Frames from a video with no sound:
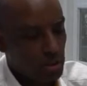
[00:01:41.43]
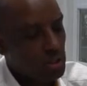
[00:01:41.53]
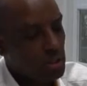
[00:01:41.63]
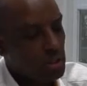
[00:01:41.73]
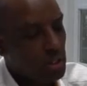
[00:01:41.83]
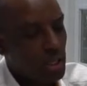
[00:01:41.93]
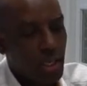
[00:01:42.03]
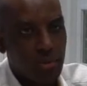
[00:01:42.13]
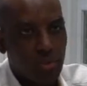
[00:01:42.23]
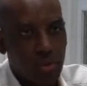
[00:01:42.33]
This is the
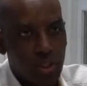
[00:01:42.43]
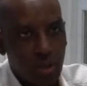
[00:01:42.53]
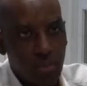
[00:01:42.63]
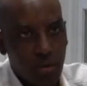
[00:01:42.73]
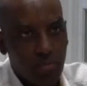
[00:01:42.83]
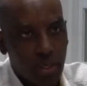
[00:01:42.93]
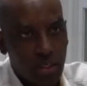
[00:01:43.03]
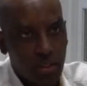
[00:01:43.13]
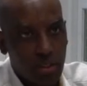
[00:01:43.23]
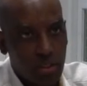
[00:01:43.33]
last prototype I
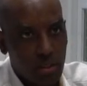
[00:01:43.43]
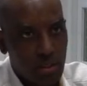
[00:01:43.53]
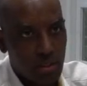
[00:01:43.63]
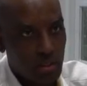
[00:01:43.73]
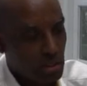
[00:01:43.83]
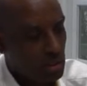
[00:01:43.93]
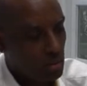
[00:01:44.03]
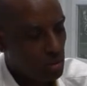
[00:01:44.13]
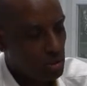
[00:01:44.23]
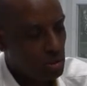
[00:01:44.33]
made
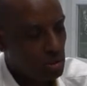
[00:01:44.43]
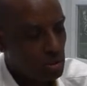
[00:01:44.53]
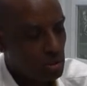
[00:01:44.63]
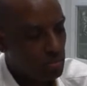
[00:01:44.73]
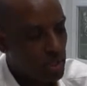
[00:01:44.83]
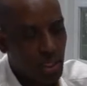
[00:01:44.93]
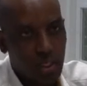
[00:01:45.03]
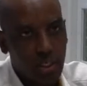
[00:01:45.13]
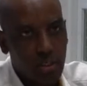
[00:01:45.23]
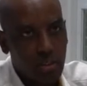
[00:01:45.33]
with Mark
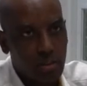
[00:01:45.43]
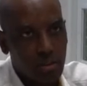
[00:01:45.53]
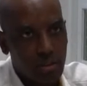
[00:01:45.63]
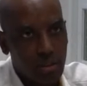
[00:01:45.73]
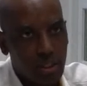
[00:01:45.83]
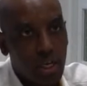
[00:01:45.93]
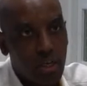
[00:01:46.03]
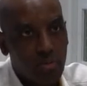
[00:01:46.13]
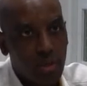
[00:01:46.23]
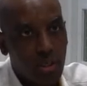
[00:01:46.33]
in
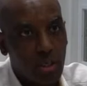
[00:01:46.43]
Alkmaar.